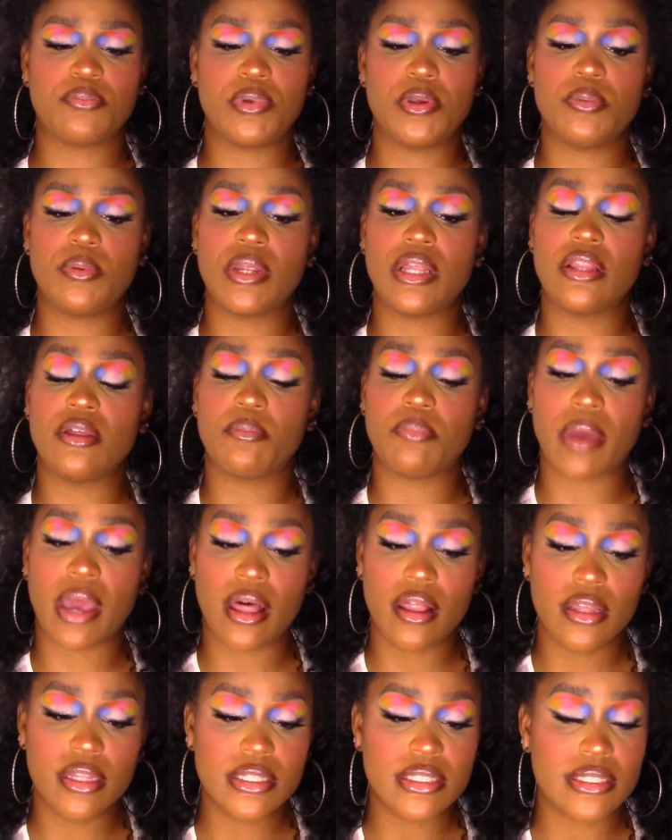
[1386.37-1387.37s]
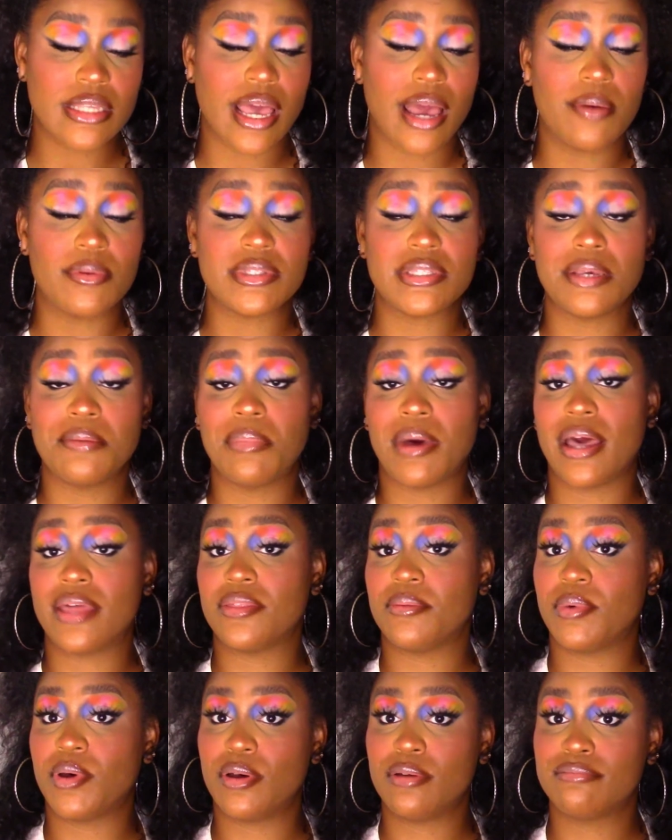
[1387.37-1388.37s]
People that love palettes, I would say buy
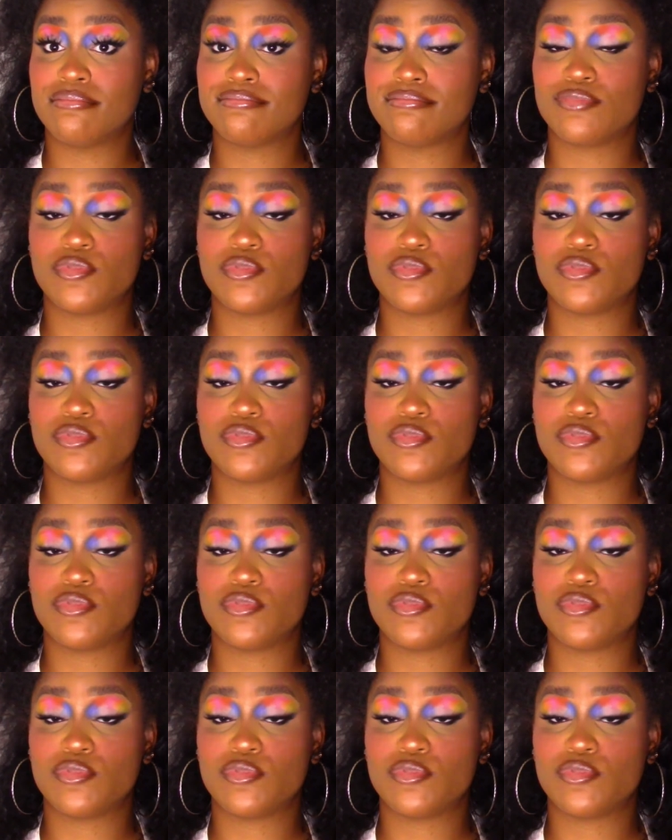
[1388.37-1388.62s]
them all.